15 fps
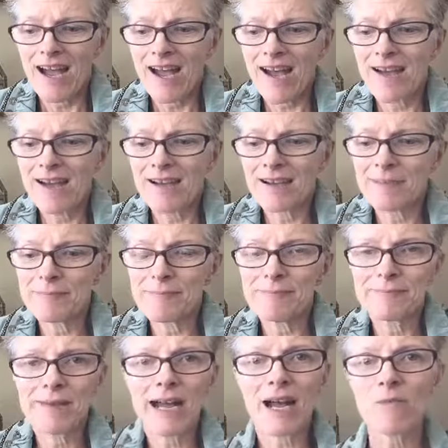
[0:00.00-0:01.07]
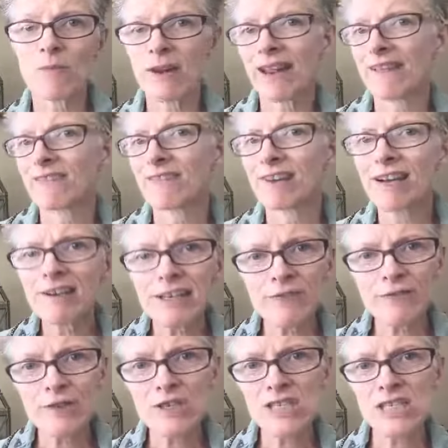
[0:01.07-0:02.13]
When I very
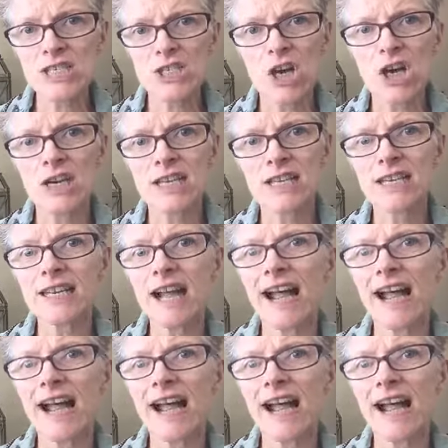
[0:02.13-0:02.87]
first started,